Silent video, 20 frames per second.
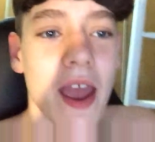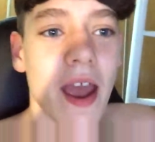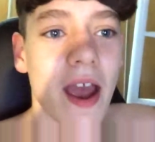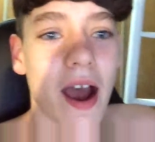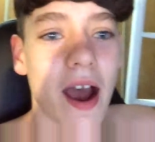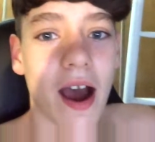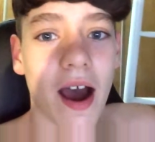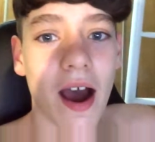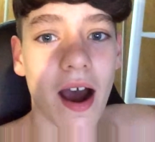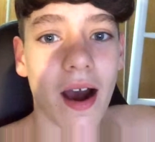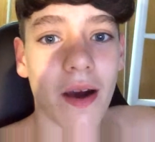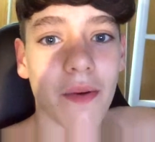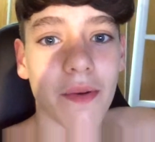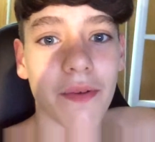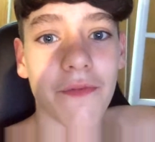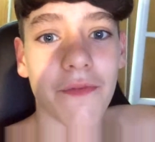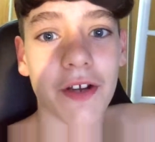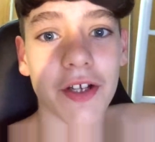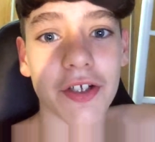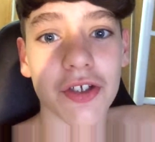Uh, we
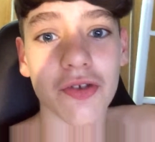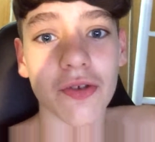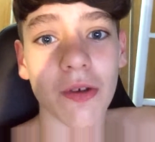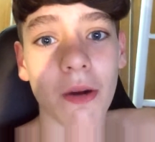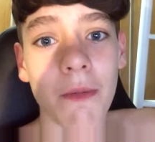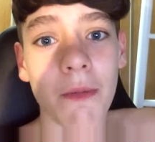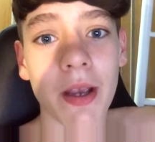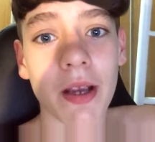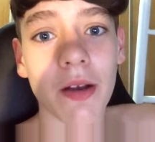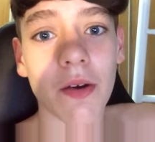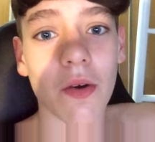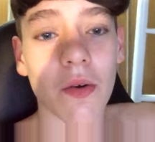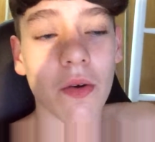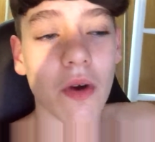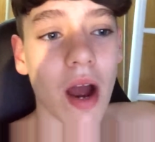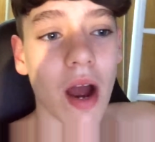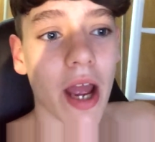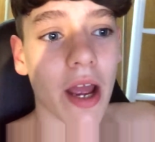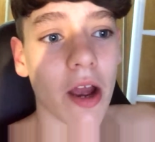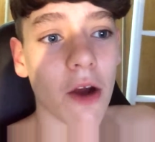finished swimming.
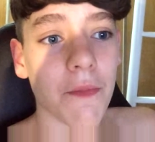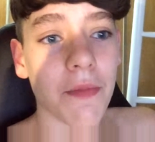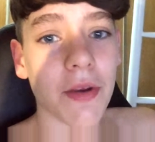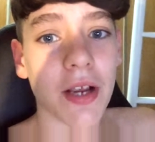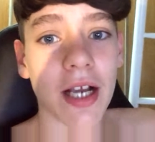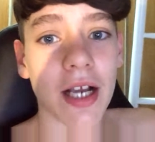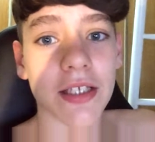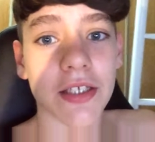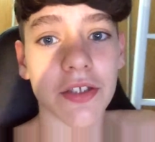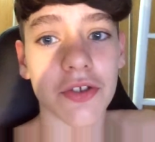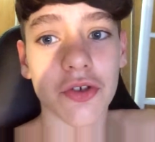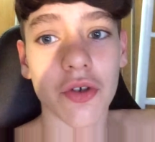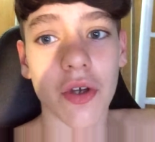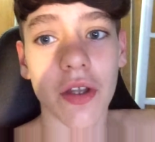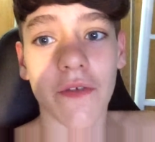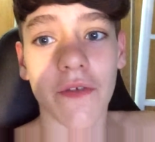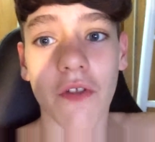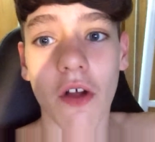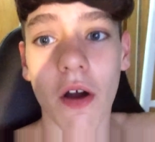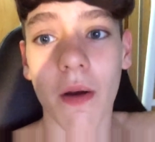I hope you guys enjoy
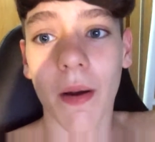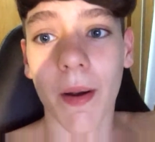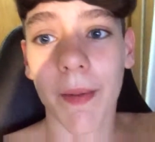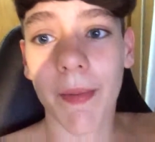the vlog.